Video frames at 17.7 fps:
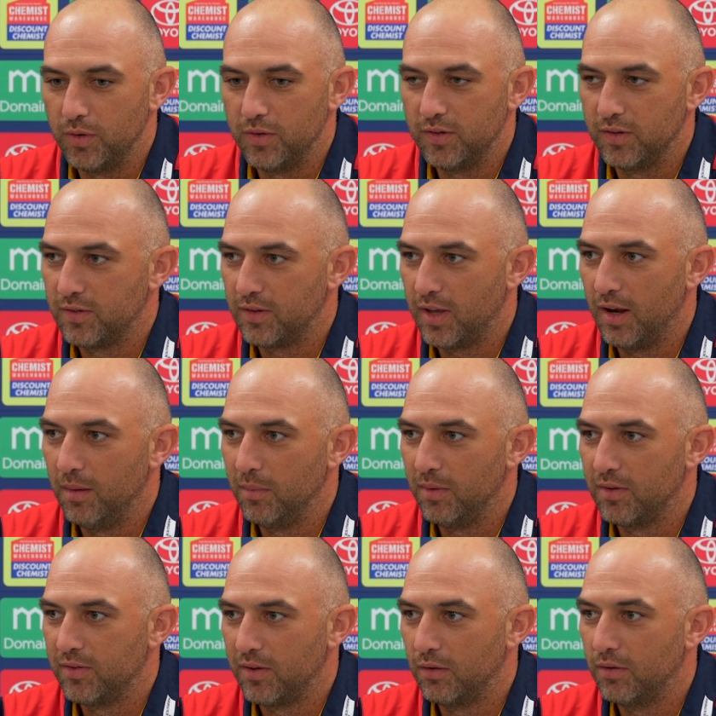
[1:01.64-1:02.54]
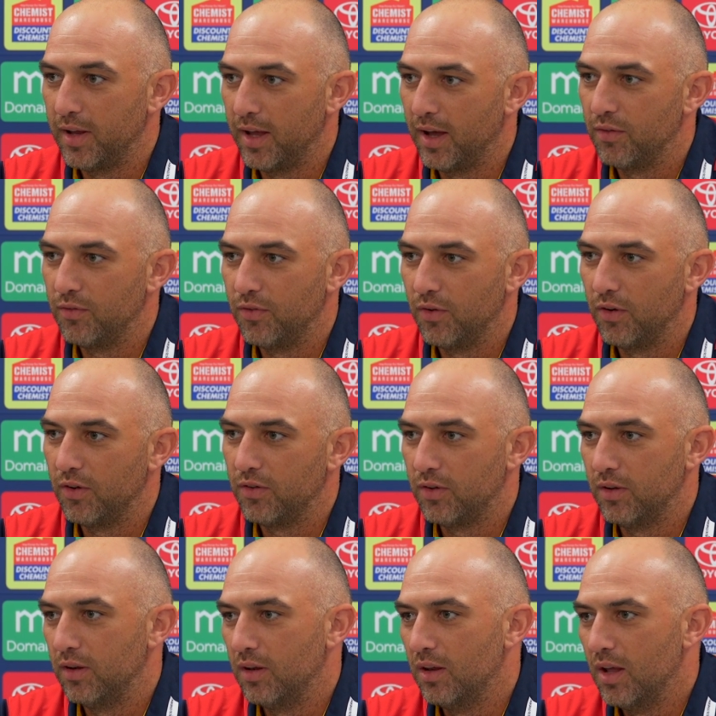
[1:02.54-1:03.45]
to do is just get him to settle down
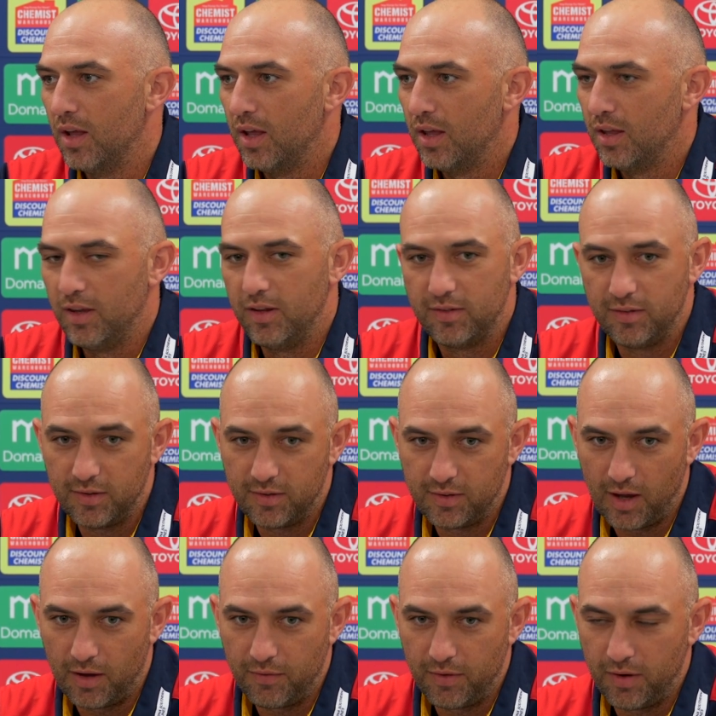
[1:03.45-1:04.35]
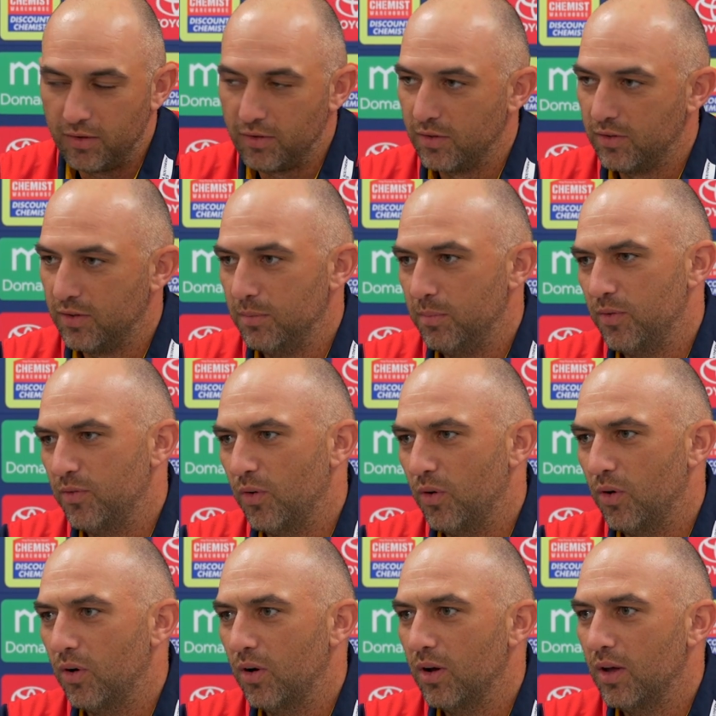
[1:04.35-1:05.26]
first and his discomfort, as I said
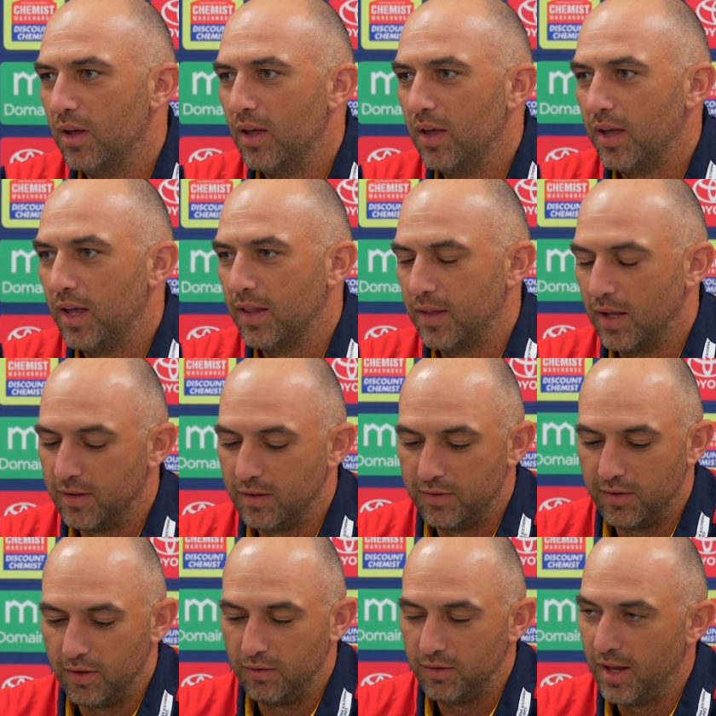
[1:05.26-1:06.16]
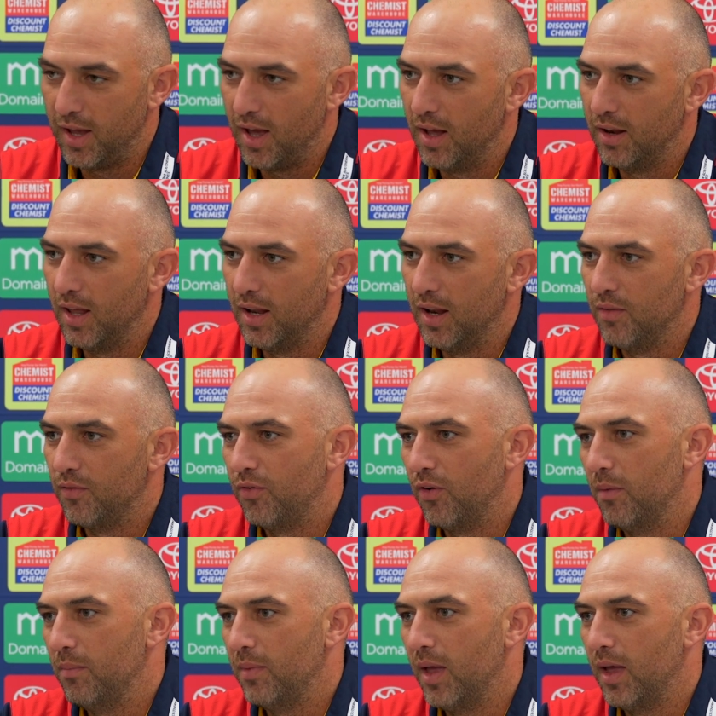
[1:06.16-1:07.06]
before, get that to settle down and then
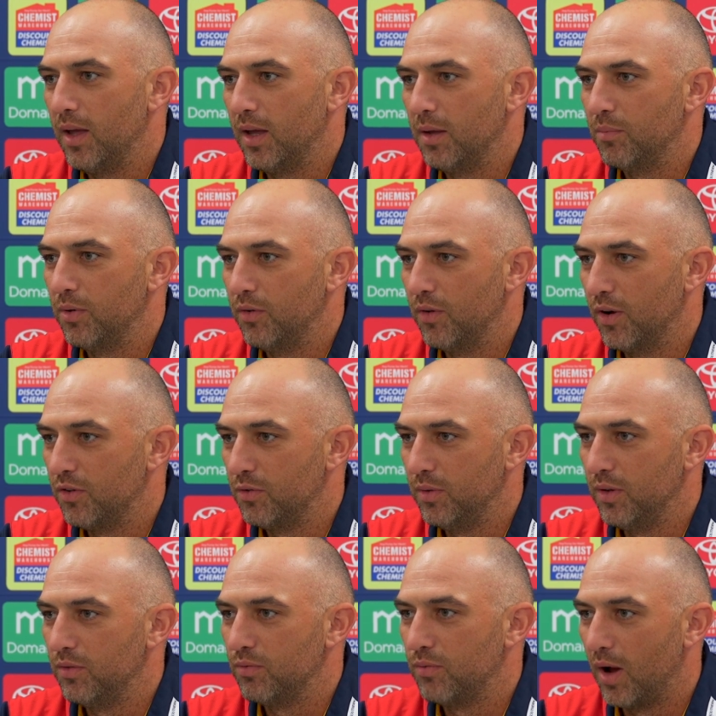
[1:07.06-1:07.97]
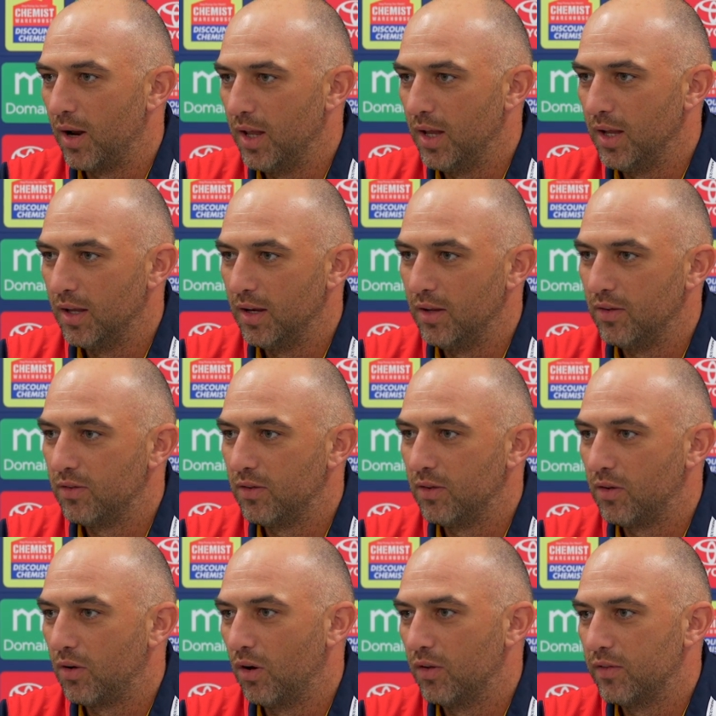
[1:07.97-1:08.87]
from there he can progress with his running and his
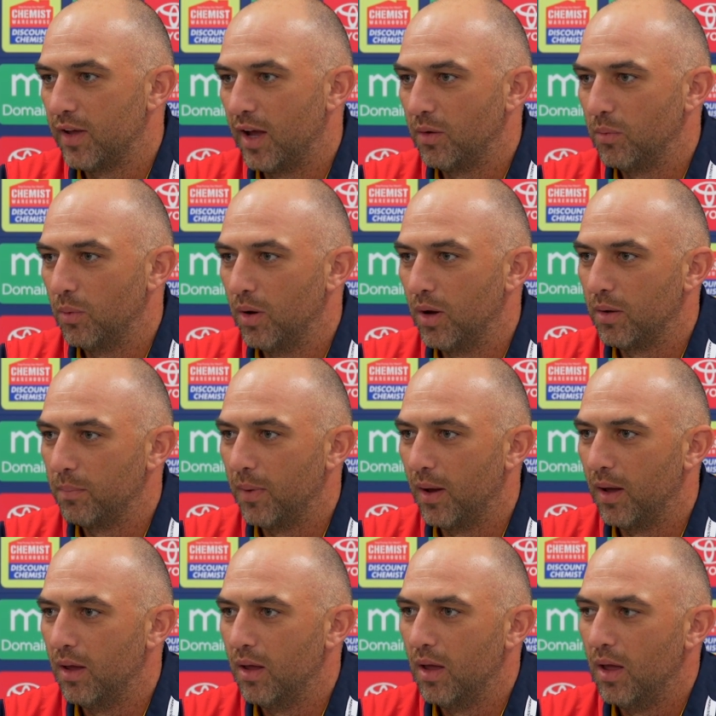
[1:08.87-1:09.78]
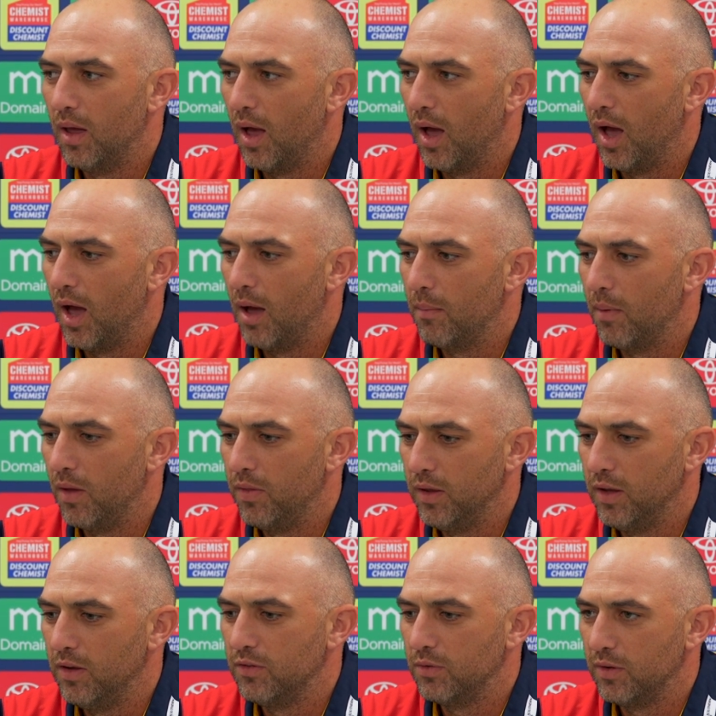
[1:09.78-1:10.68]
contact work. But I
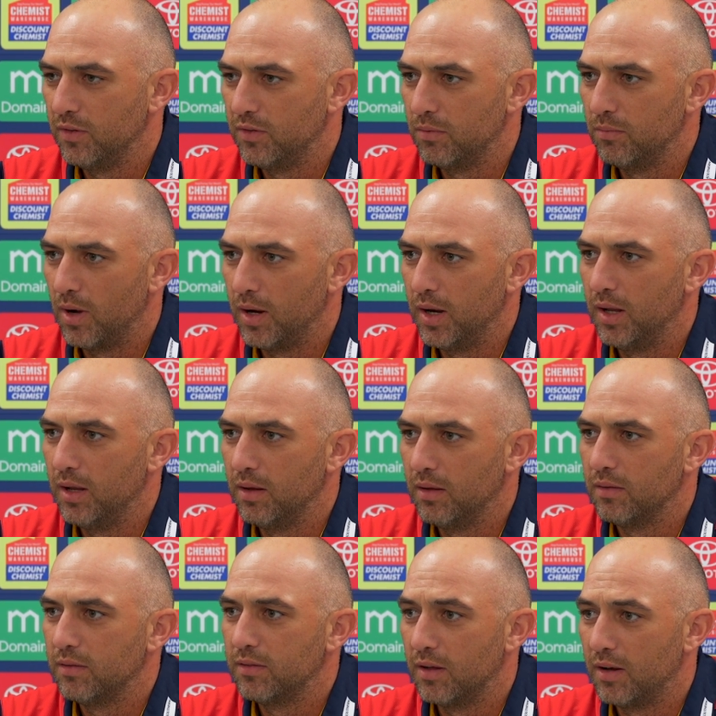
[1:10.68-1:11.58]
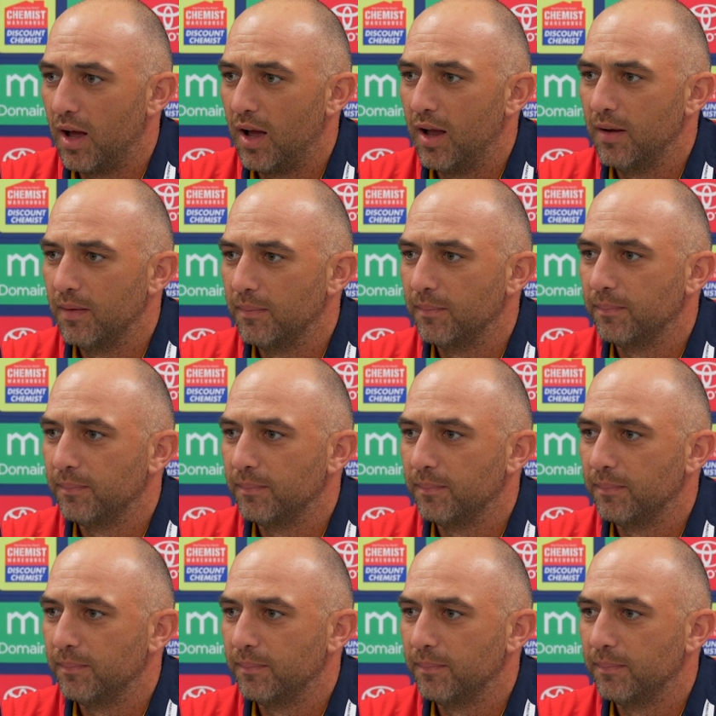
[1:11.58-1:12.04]
think he's doing some running today.